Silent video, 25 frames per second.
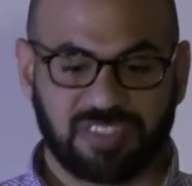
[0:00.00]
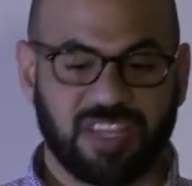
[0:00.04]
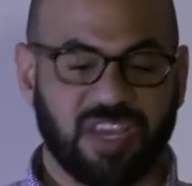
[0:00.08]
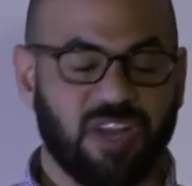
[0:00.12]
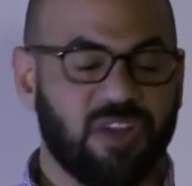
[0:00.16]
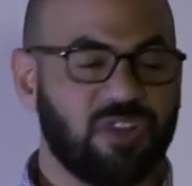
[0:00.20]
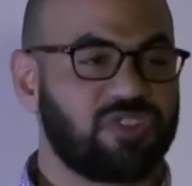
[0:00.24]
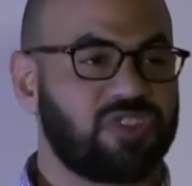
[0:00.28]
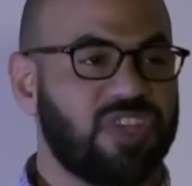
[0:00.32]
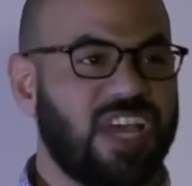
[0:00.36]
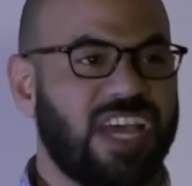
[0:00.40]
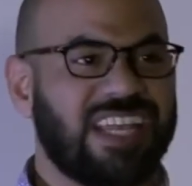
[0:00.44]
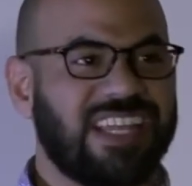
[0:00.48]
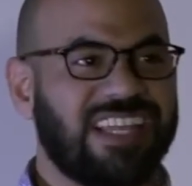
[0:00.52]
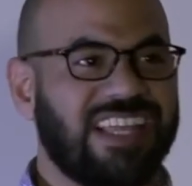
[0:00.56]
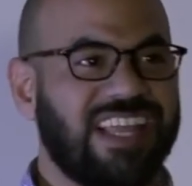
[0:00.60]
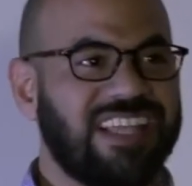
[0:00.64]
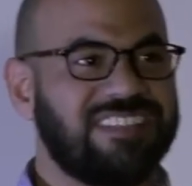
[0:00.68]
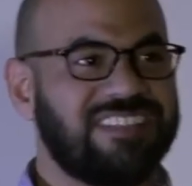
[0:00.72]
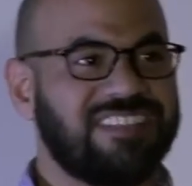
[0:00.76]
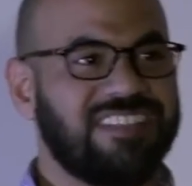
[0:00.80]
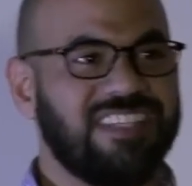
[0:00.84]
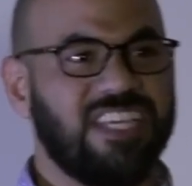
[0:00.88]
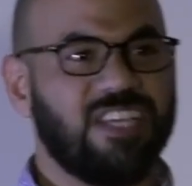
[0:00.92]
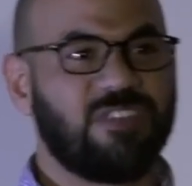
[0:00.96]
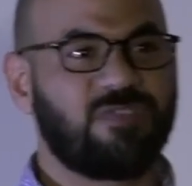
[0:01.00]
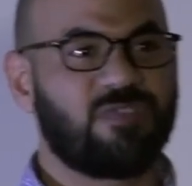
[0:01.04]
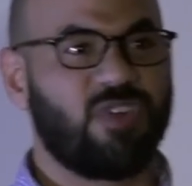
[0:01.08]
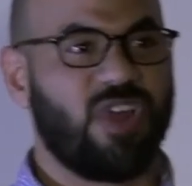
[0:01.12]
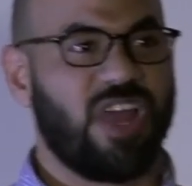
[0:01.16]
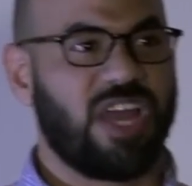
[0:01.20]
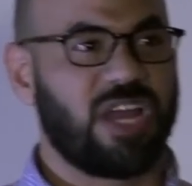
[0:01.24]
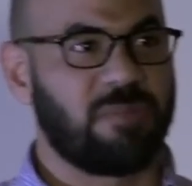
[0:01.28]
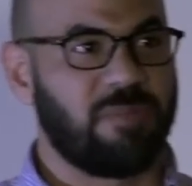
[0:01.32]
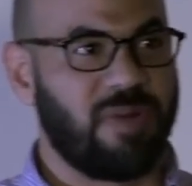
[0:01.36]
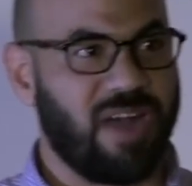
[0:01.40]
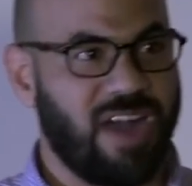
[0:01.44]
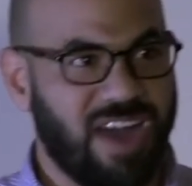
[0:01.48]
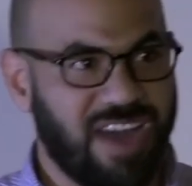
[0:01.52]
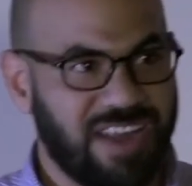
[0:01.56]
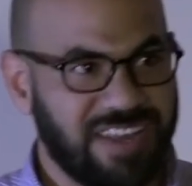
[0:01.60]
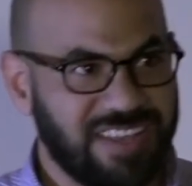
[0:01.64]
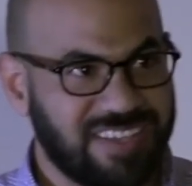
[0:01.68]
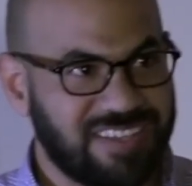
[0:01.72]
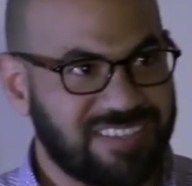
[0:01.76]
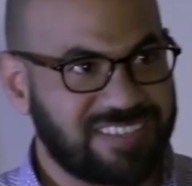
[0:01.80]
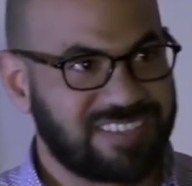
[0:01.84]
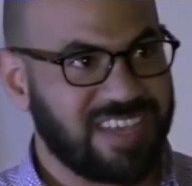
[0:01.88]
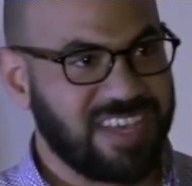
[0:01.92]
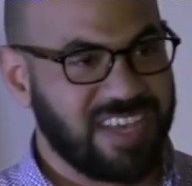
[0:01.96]
They also had less need for
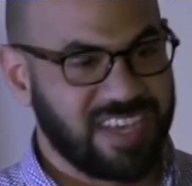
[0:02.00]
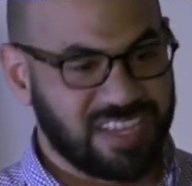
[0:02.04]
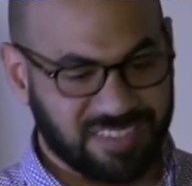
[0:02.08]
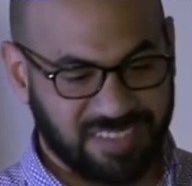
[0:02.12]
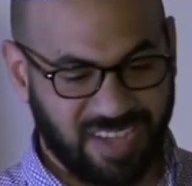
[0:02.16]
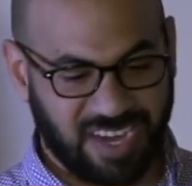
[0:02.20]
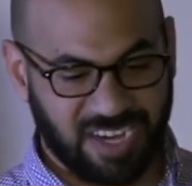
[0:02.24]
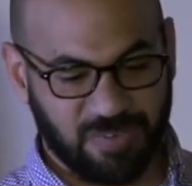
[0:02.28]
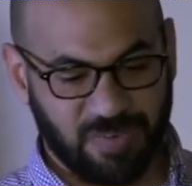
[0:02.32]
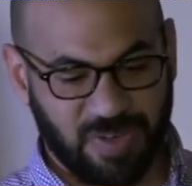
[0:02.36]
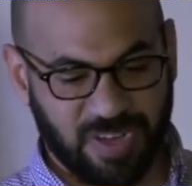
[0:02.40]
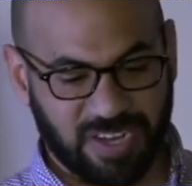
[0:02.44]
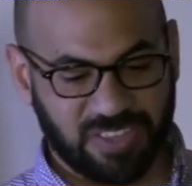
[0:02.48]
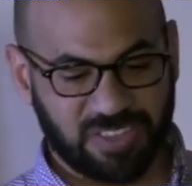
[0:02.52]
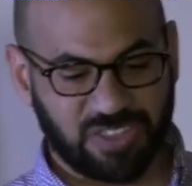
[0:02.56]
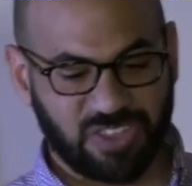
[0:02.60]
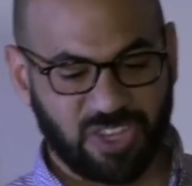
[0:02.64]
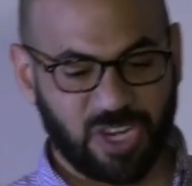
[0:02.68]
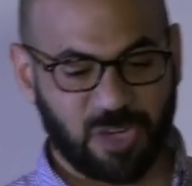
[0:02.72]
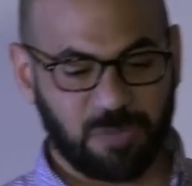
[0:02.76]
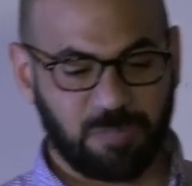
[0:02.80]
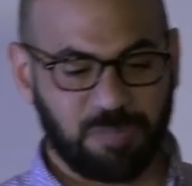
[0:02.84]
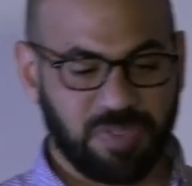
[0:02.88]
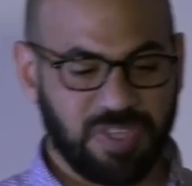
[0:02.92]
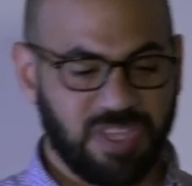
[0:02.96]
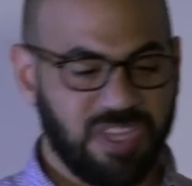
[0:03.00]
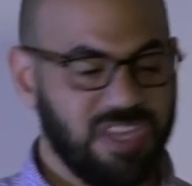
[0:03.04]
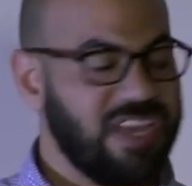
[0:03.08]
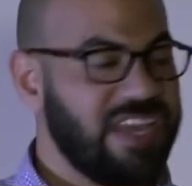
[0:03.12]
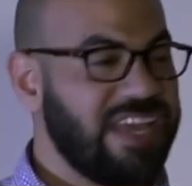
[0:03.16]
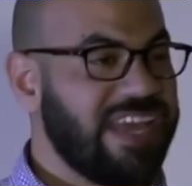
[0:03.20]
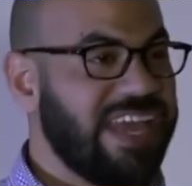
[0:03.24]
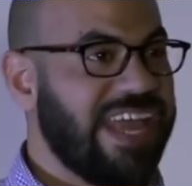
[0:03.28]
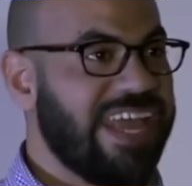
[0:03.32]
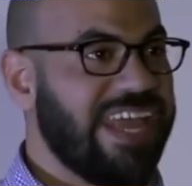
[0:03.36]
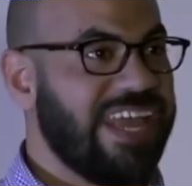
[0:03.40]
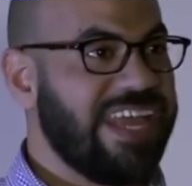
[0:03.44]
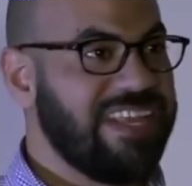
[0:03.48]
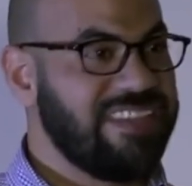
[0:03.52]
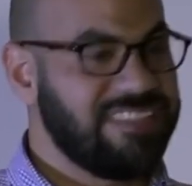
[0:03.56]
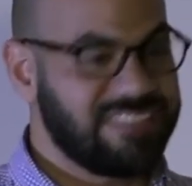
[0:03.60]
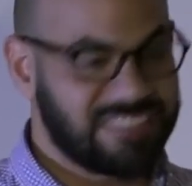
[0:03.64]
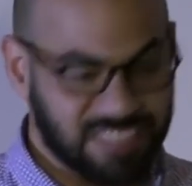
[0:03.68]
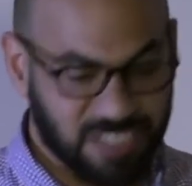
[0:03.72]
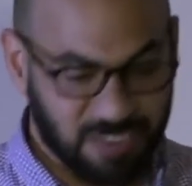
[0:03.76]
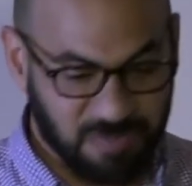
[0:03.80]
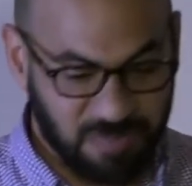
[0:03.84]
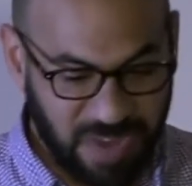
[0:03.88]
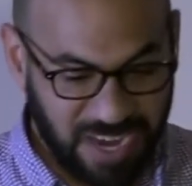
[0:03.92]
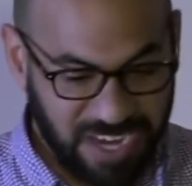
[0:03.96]
antibiotics, diuretic therapy,
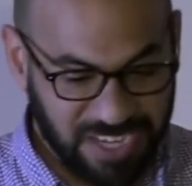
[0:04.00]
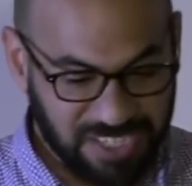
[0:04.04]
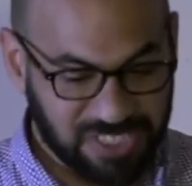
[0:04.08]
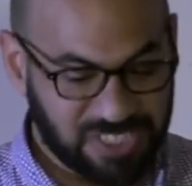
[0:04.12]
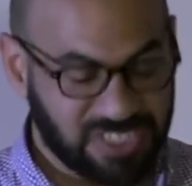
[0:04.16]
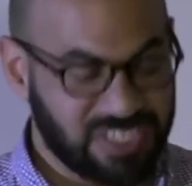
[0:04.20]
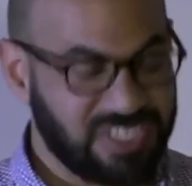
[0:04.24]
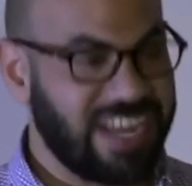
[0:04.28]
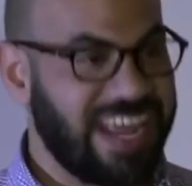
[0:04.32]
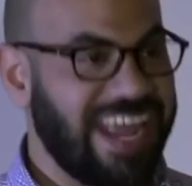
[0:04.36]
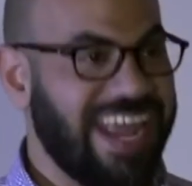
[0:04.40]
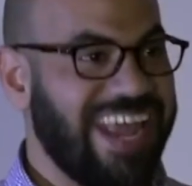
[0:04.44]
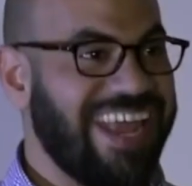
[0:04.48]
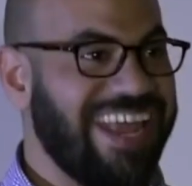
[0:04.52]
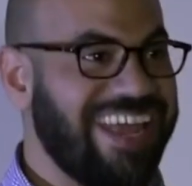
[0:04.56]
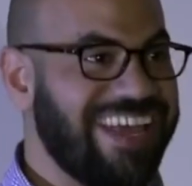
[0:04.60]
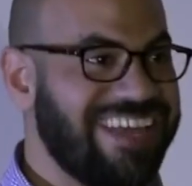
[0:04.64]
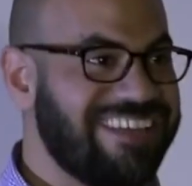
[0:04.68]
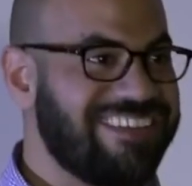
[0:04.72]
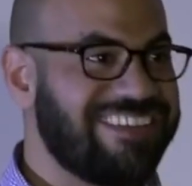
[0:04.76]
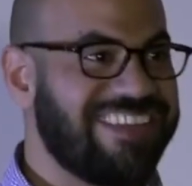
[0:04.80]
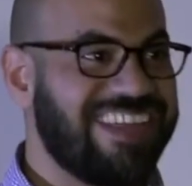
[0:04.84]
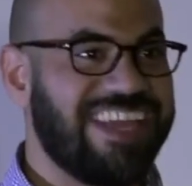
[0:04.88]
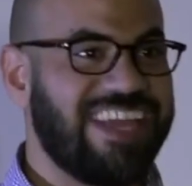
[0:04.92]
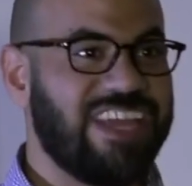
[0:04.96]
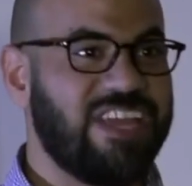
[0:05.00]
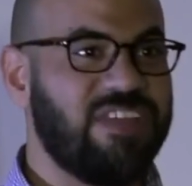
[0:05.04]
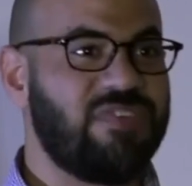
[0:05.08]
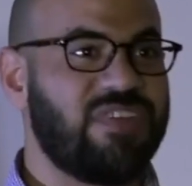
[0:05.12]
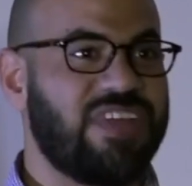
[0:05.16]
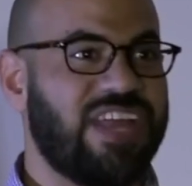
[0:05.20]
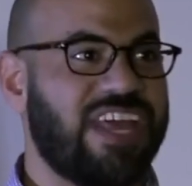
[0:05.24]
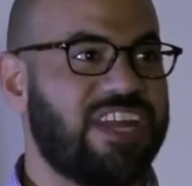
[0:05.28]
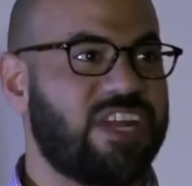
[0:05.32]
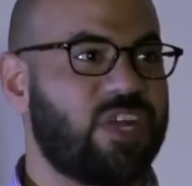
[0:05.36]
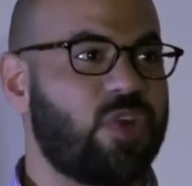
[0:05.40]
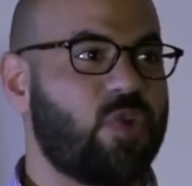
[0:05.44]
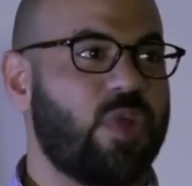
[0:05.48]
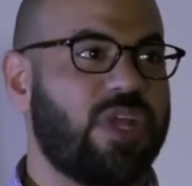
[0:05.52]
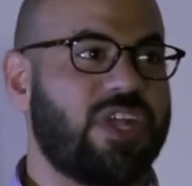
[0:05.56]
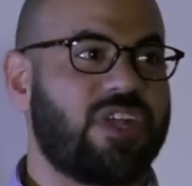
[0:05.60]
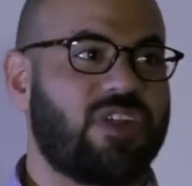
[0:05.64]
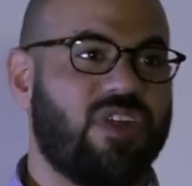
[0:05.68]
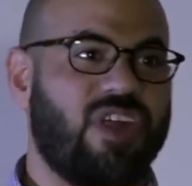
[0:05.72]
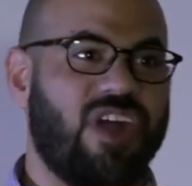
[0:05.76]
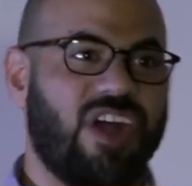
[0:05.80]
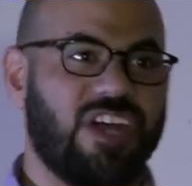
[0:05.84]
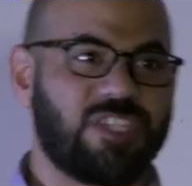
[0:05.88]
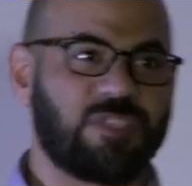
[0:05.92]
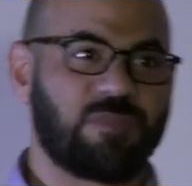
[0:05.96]
intubation, and they even had a quicker
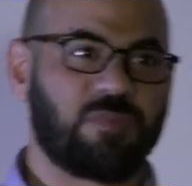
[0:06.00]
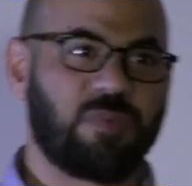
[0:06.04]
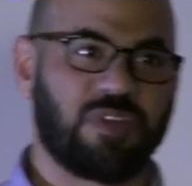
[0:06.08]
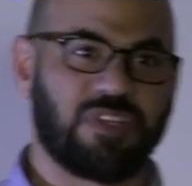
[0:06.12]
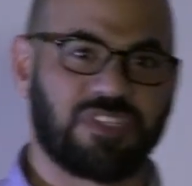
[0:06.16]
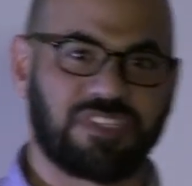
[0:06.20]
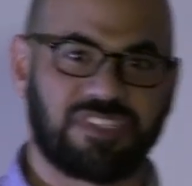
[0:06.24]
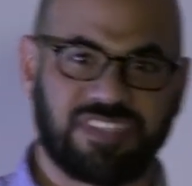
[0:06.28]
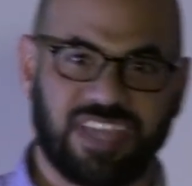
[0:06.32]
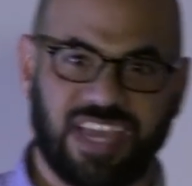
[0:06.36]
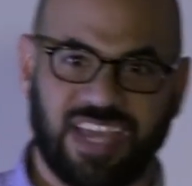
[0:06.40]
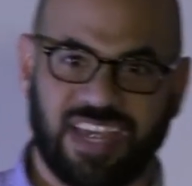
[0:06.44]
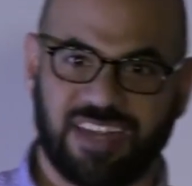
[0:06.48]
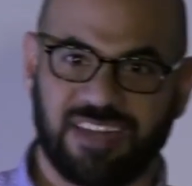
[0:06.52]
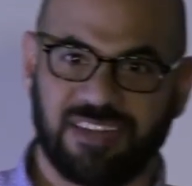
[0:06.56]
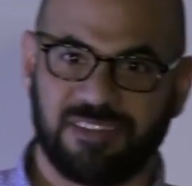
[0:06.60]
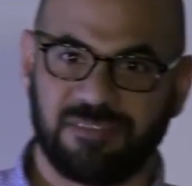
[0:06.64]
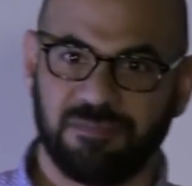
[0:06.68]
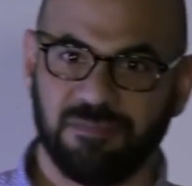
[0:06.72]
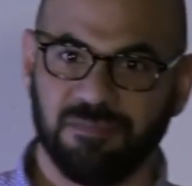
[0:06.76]
hospital stay.